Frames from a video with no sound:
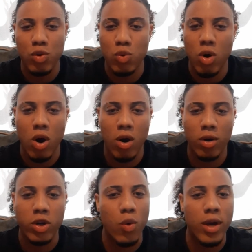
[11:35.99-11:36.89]
you are
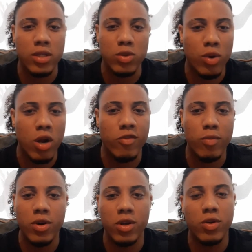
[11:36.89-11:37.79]
going to an
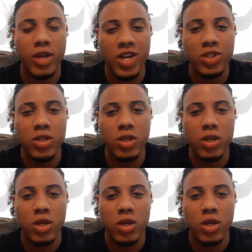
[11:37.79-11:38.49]
unfamiliar location.